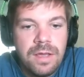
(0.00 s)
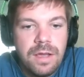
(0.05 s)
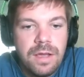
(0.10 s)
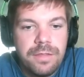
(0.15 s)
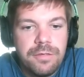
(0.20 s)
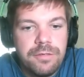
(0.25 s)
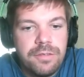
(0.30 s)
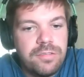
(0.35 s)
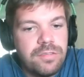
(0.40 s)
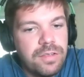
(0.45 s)
of
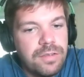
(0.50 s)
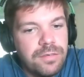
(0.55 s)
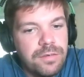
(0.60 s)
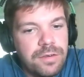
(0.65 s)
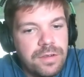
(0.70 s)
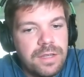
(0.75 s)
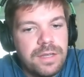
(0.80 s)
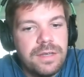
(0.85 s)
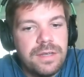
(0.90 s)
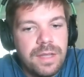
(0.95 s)
the receiver
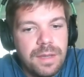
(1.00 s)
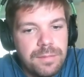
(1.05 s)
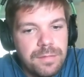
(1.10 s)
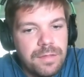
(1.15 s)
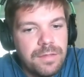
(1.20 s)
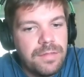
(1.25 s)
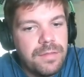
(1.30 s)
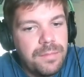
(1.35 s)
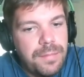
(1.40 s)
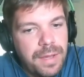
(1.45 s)
and depth
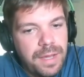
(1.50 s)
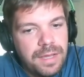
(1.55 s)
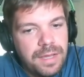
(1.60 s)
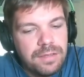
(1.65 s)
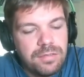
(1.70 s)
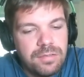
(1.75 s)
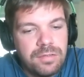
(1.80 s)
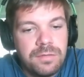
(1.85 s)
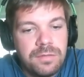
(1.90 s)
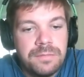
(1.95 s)
of the
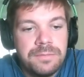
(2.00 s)
pass.